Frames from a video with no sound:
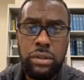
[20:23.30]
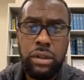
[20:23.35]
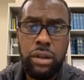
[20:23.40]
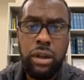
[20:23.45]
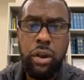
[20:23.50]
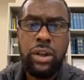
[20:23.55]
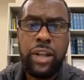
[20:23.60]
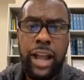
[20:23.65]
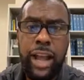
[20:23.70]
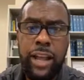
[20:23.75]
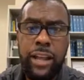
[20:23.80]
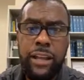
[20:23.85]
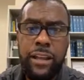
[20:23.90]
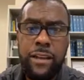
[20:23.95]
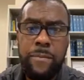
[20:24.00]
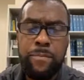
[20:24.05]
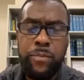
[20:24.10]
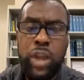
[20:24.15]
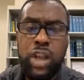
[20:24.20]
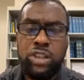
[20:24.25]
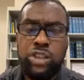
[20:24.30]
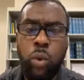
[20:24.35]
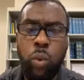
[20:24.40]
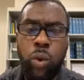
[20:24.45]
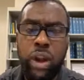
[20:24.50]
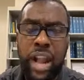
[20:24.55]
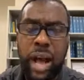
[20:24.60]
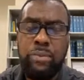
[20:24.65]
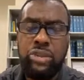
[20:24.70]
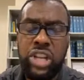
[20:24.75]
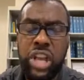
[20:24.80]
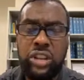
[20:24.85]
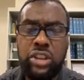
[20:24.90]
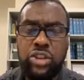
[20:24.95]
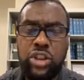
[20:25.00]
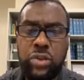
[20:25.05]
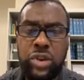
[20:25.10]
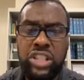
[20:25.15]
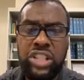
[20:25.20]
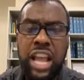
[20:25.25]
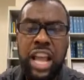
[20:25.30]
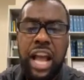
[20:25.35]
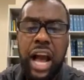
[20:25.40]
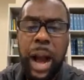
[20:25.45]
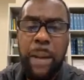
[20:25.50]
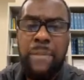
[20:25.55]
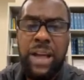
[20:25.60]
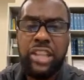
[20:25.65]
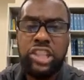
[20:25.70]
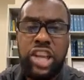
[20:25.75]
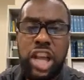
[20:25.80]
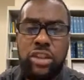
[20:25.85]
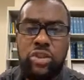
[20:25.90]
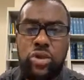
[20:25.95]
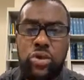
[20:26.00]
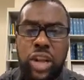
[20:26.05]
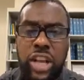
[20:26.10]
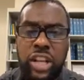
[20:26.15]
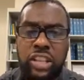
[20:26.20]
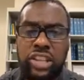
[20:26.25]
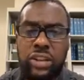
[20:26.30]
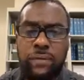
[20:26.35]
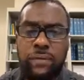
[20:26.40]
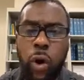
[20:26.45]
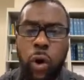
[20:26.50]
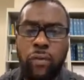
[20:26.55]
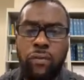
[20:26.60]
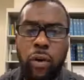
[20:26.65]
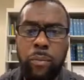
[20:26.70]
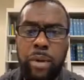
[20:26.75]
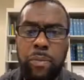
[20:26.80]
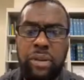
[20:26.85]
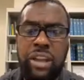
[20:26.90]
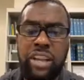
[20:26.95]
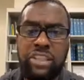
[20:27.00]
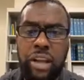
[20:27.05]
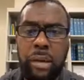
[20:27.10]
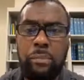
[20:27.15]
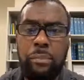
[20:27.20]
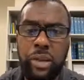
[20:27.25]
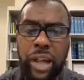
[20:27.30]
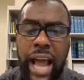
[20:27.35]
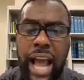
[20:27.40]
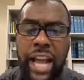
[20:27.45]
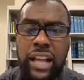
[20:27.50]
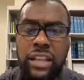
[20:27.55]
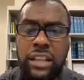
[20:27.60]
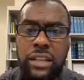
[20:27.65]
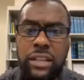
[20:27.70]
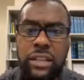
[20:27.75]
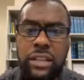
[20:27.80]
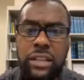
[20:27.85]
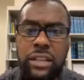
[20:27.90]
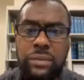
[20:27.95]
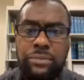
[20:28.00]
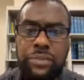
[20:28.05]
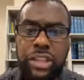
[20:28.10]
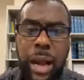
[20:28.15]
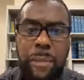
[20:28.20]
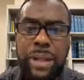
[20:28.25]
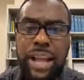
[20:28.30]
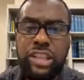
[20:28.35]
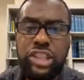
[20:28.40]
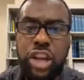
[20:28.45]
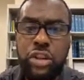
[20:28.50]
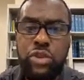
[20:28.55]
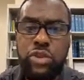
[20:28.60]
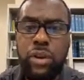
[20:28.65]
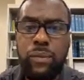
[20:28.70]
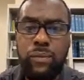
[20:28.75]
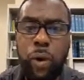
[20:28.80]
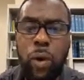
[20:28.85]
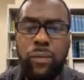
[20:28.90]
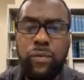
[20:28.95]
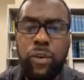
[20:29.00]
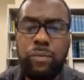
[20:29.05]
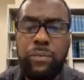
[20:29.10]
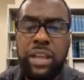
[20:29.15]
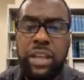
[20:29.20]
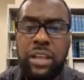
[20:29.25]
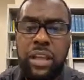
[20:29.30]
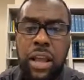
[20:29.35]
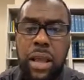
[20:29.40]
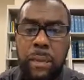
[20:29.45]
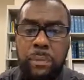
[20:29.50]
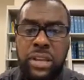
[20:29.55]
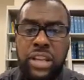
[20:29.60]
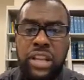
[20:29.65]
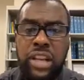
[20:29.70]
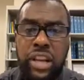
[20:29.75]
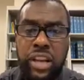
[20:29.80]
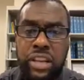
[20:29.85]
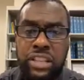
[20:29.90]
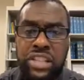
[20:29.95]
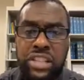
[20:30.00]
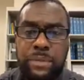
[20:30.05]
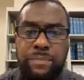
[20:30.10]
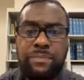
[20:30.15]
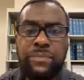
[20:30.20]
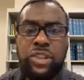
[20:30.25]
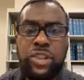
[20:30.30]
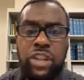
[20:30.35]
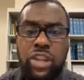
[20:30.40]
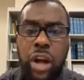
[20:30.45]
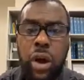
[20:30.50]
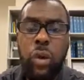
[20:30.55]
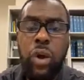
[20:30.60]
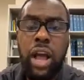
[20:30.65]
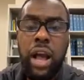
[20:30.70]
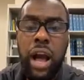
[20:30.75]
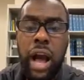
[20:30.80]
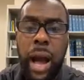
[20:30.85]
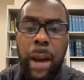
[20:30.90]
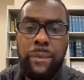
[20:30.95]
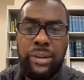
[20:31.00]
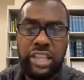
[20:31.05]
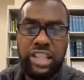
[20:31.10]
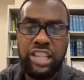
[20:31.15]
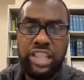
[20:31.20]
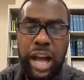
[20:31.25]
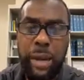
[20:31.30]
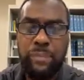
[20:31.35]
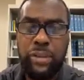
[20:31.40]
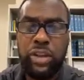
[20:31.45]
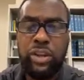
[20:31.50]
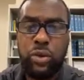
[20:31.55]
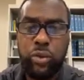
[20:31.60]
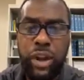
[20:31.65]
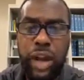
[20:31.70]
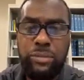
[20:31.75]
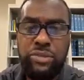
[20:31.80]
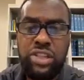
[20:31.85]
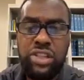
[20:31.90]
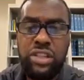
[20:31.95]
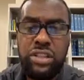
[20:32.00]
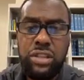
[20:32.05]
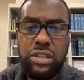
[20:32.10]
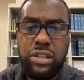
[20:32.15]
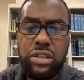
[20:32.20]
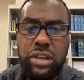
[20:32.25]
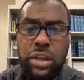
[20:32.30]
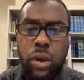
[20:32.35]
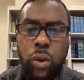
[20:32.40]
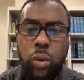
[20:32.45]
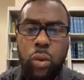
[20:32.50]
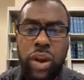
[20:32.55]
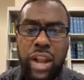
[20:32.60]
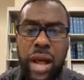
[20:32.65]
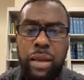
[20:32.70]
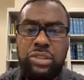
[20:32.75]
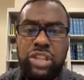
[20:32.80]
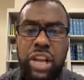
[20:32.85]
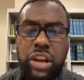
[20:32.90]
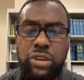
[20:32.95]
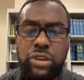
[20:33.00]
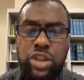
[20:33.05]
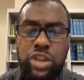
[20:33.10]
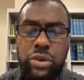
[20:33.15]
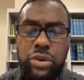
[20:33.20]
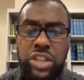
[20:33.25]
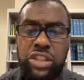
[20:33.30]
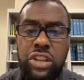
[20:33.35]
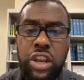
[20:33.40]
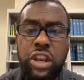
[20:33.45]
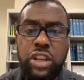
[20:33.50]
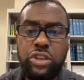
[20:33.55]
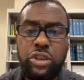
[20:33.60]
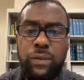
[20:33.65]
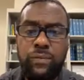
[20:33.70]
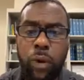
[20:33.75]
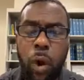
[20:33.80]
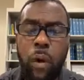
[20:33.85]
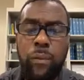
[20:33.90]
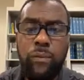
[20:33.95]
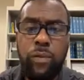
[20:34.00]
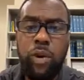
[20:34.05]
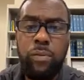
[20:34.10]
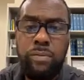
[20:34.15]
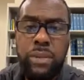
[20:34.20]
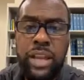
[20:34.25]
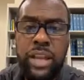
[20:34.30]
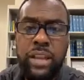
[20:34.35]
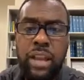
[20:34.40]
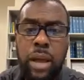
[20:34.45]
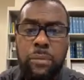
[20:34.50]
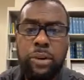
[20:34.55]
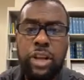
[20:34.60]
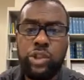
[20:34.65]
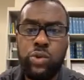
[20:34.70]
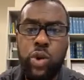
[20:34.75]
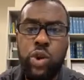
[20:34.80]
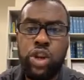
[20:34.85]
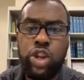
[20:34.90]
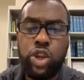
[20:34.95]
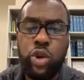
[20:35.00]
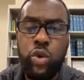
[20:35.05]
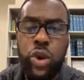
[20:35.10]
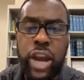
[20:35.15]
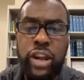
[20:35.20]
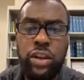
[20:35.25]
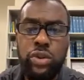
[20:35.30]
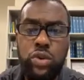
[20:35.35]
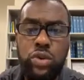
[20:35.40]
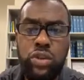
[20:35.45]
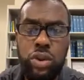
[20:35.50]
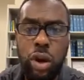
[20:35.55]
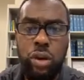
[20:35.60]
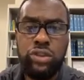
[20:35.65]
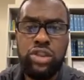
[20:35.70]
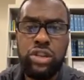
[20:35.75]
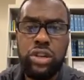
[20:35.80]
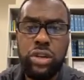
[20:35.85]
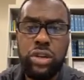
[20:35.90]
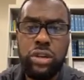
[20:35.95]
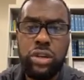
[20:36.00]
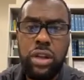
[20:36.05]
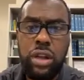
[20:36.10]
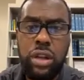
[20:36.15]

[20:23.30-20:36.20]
Okay? So what I'm telling you is, I'm not telling you to vote for me because I'm black. I'm not telling you to vote for me because, I'm going to stop the corruption. What I'm telling you is to vote for me because we're going to create a new culture.